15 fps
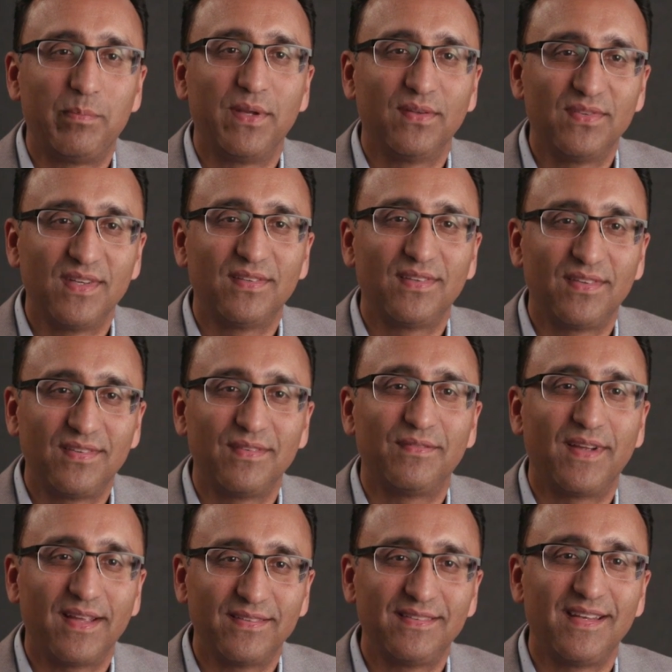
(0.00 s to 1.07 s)
businesses
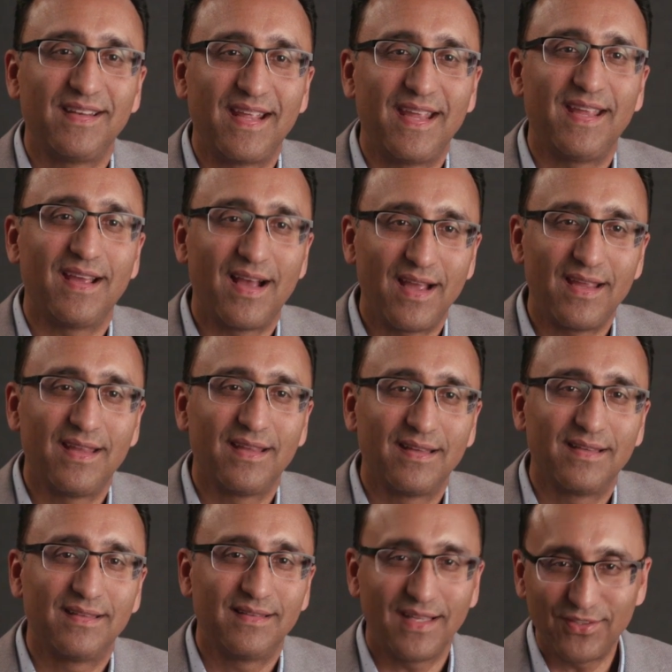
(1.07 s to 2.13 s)
invest in AI,
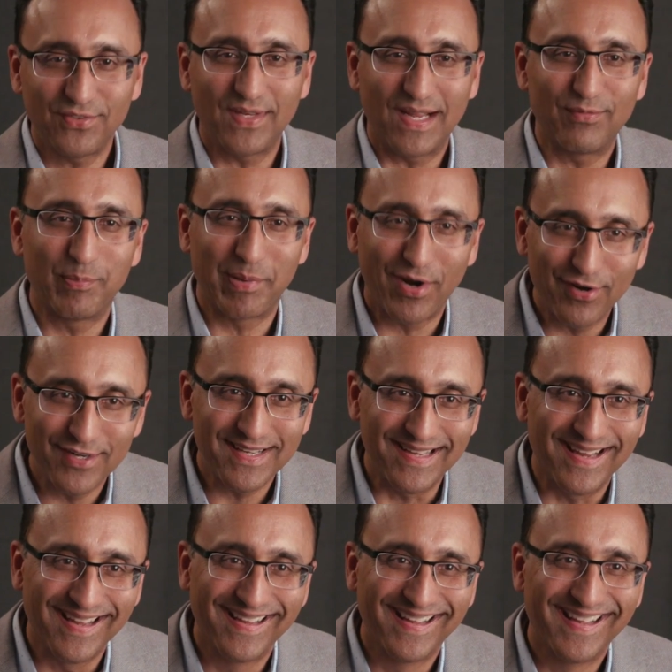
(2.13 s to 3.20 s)
they should have a
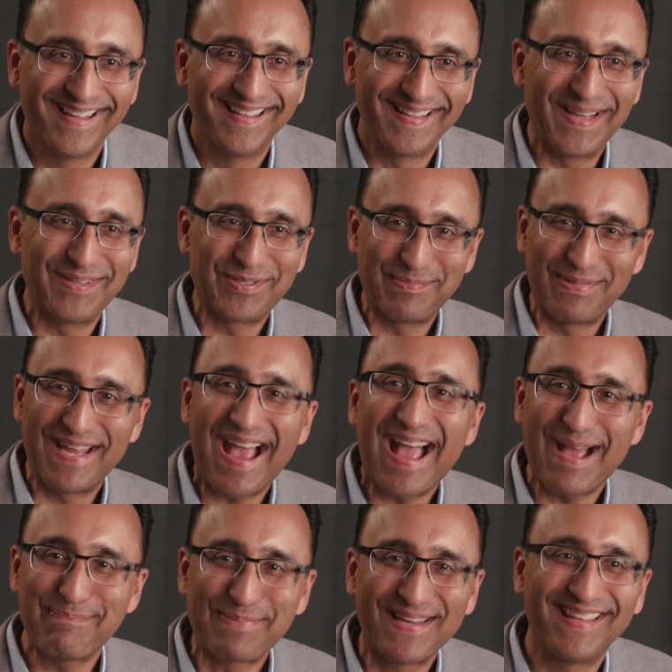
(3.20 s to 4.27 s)
party. They should be
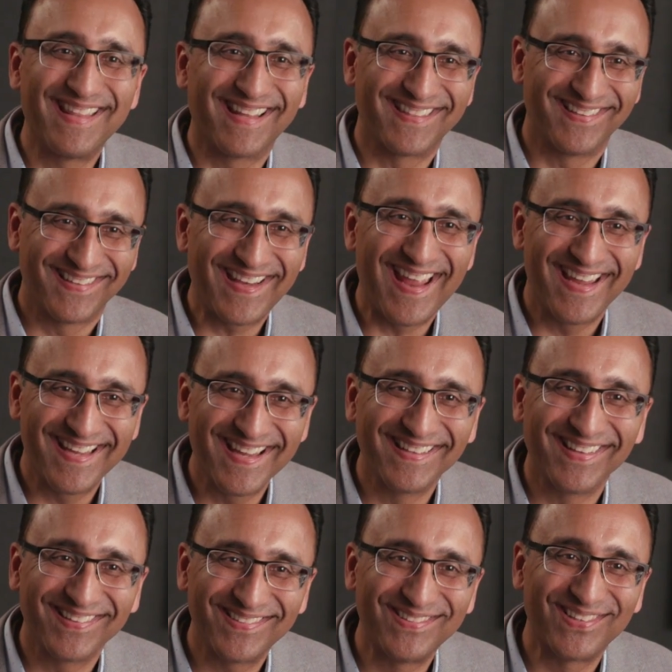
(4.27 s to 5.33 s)
happy that they're taking
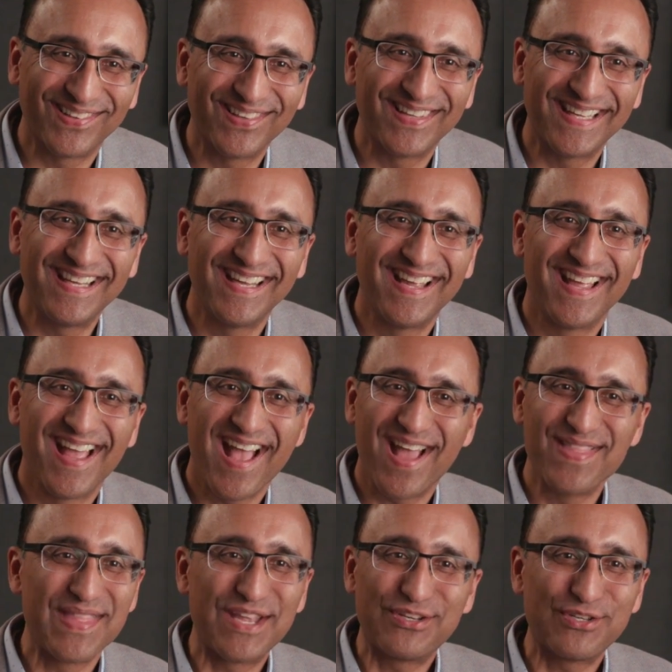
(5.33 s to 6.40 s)
this journey
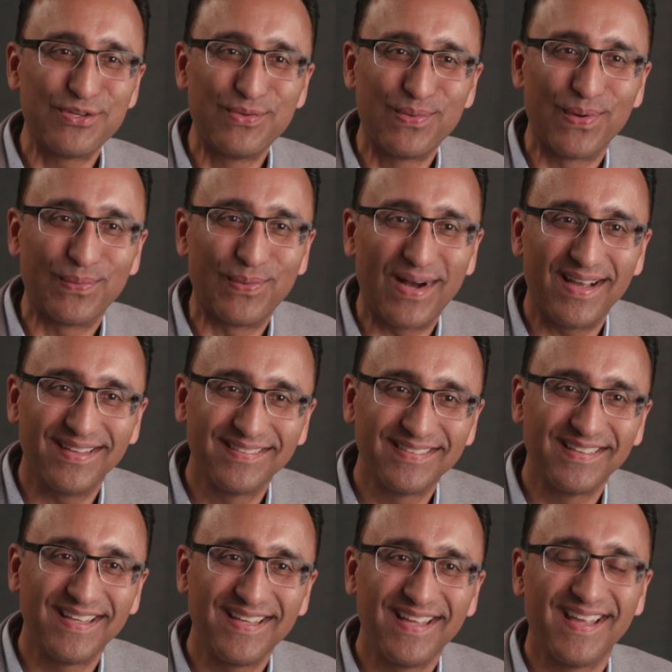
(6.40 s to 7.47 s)
and they should do it
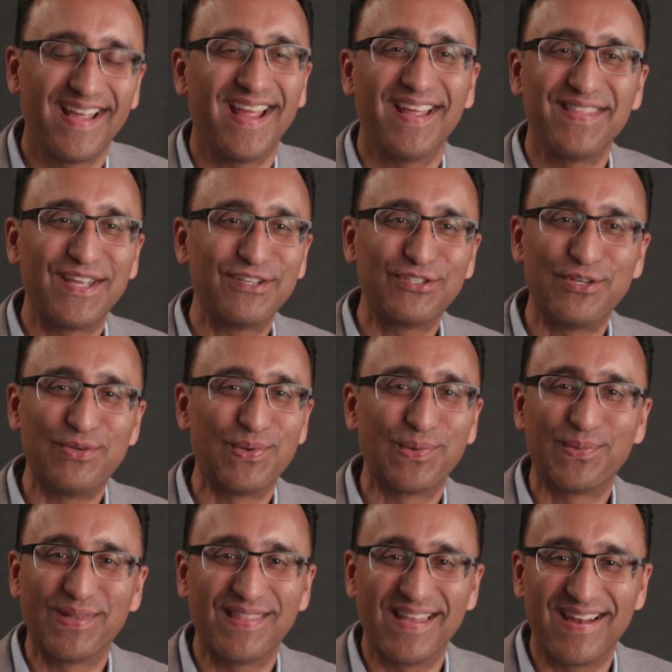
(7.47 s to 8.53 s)
wisely and they should do it
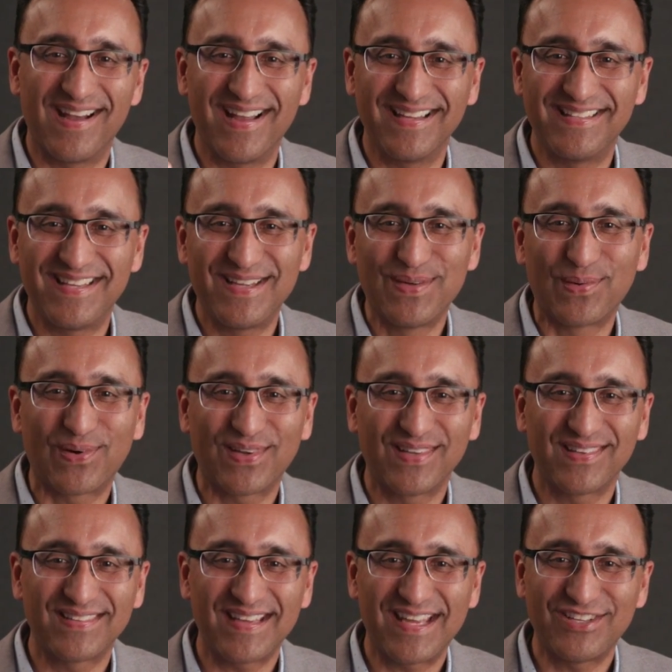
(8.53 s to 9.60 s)
with an IT
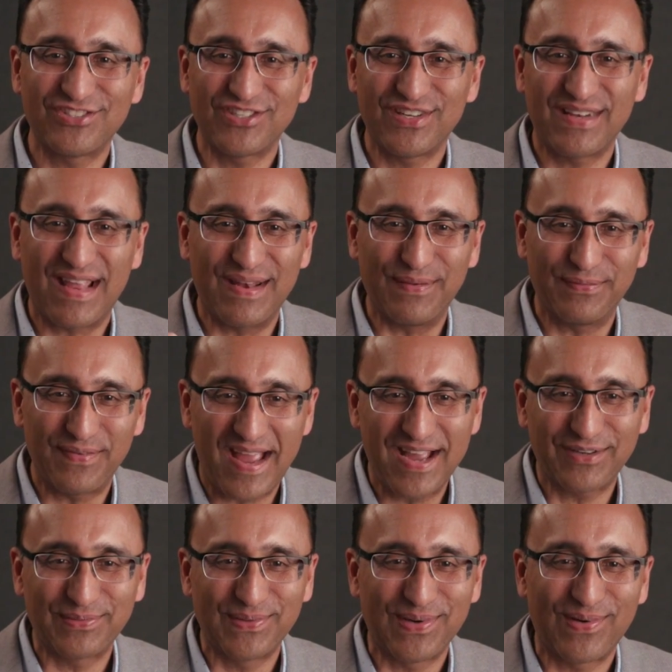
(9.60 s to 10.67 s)
organization and a
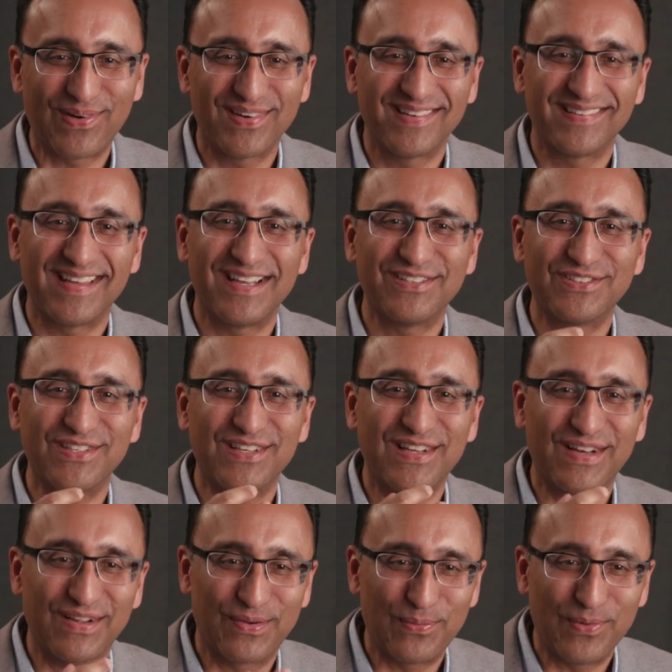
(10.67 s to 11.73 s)
factory organization
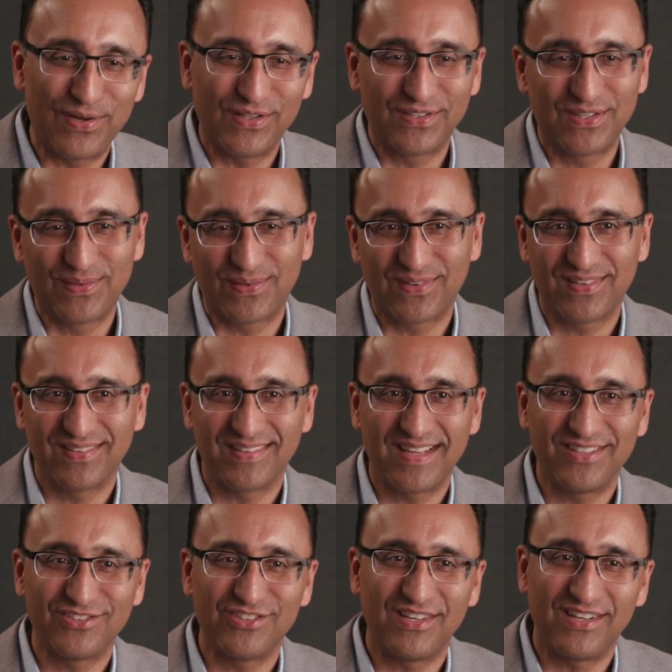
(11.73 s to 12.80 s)
and a quality
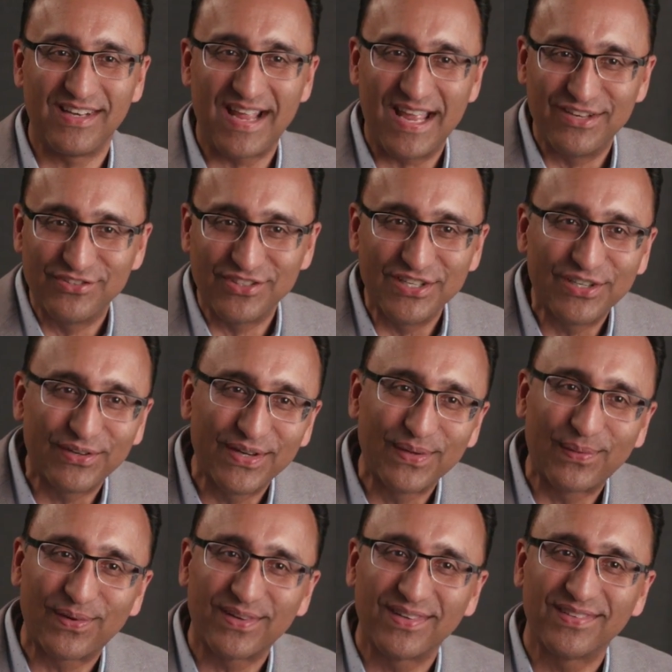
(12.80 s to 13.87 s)
organization and an engineering
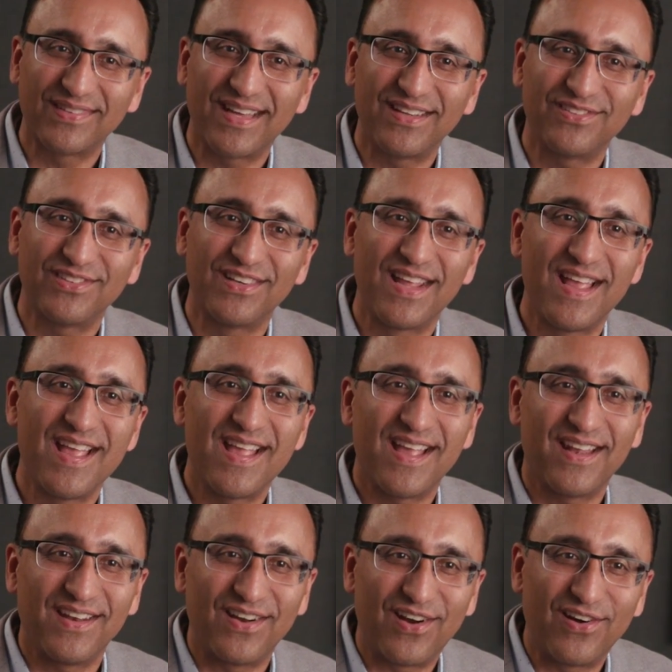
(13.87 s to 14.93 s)
organization
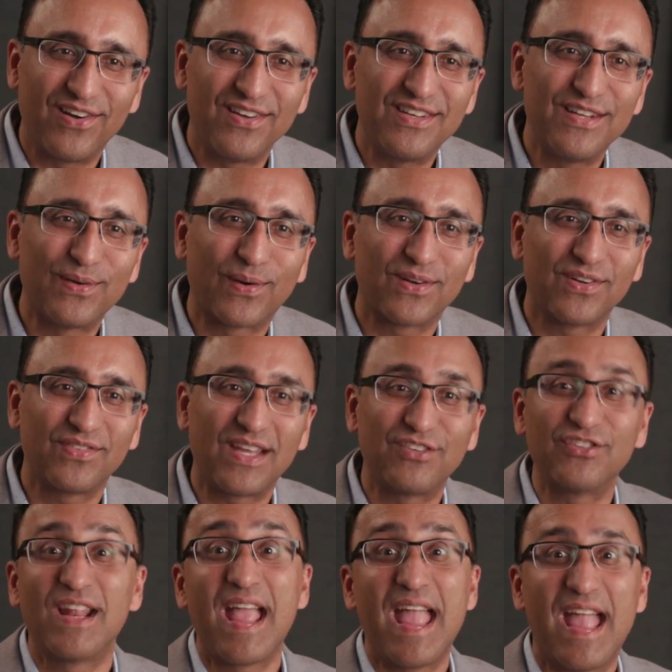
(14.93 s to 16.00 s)
and an R&D
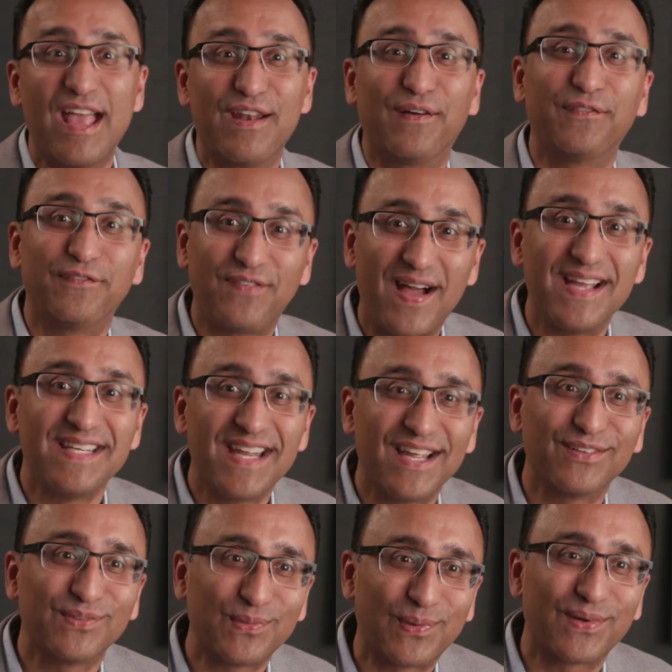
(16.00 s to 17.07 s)
organization and a
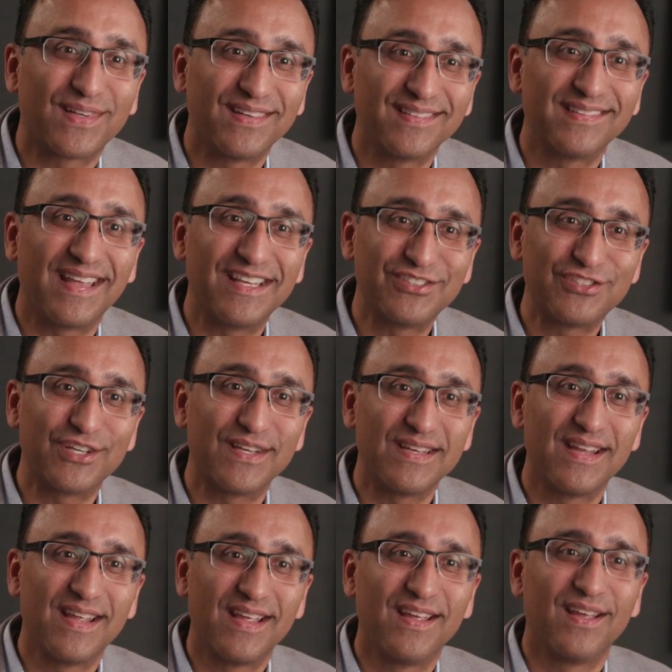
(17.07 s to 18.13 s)
finance
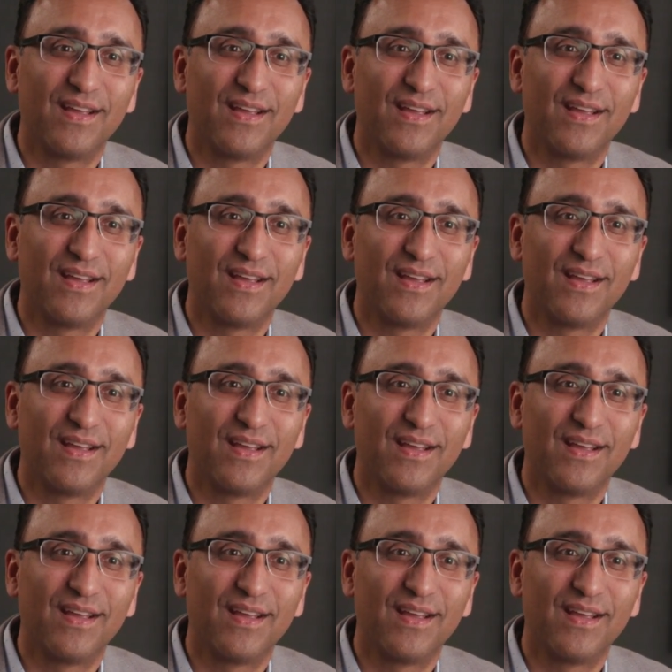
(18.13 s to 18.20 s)
organization